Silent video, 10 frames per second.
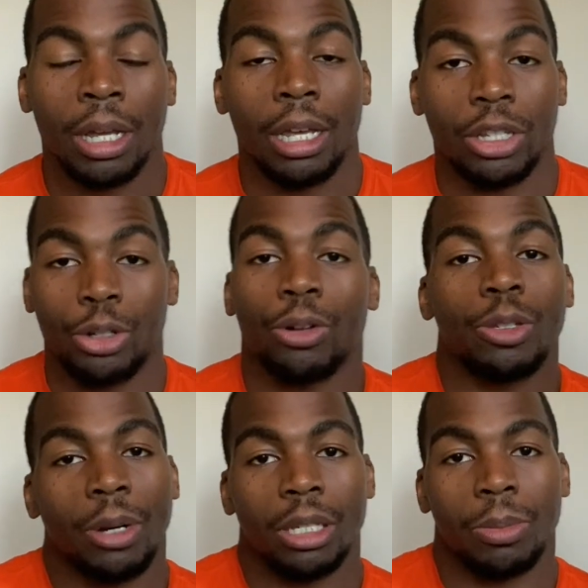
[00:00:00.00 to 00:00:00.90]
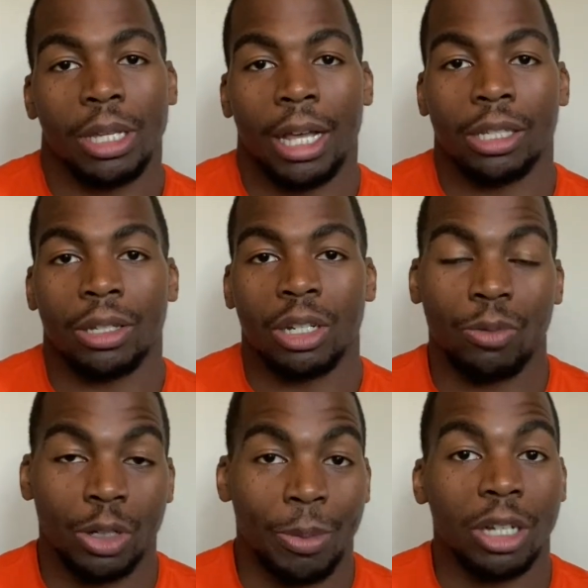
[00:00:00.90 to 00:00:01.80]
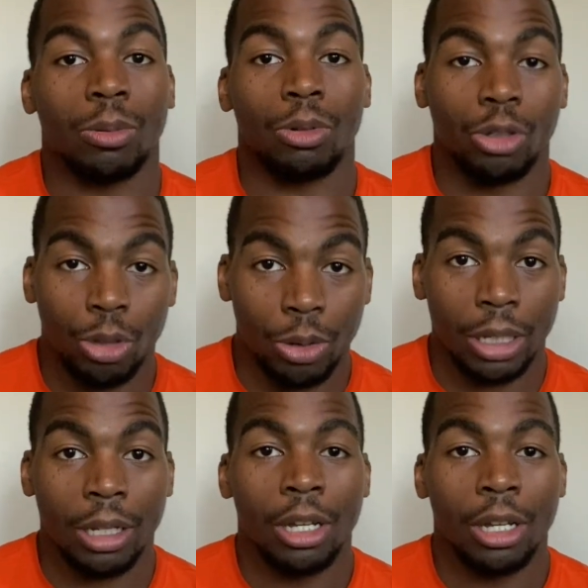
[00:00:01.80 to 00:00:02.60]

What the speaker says: It's your responsibility as a responsible student